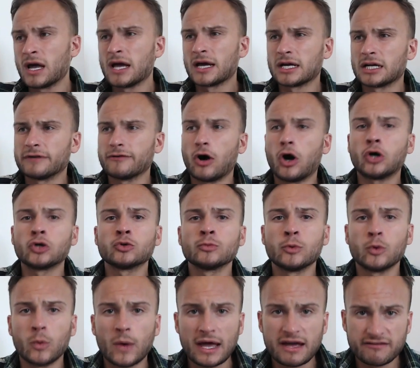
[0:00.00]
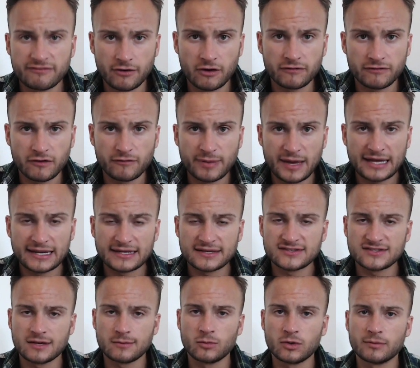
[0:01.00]
kind of honourable way of beheading
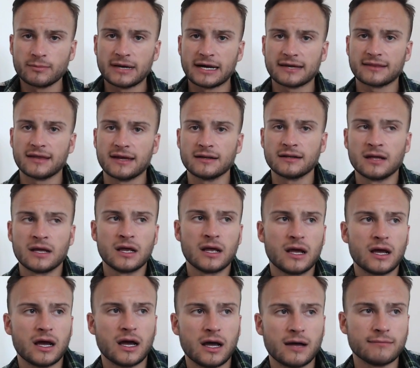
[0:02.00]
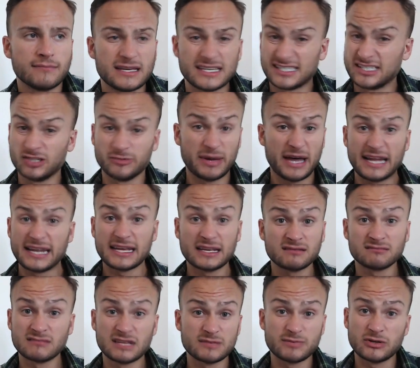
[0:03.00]
someone back then. It's still
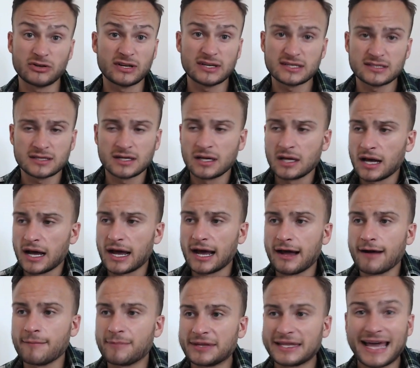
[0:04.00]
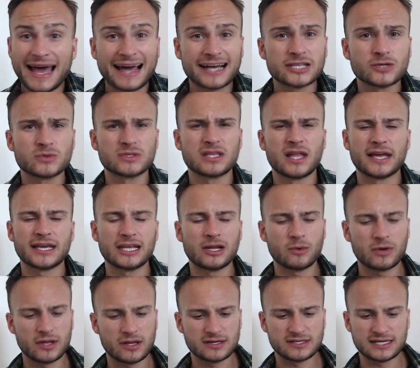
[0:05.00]
beheading, let's be honest. But the axe was like, one
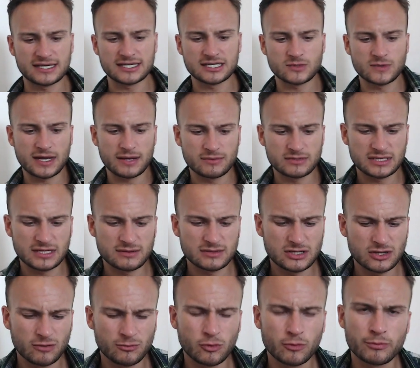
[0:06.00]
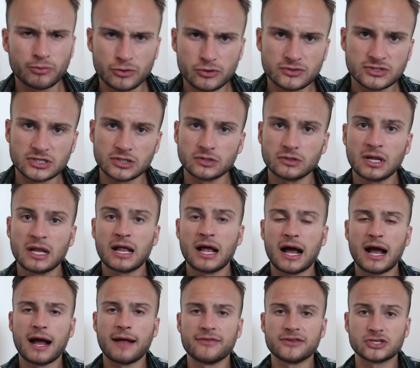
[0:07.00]
of those things where it was a lot more brutal.
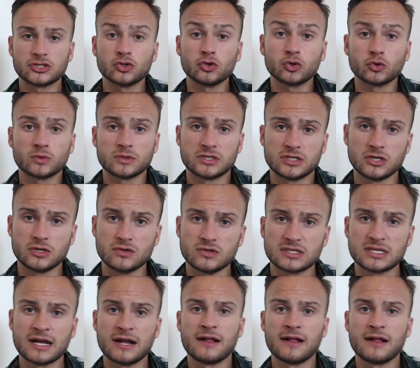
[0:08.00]
The sword was used.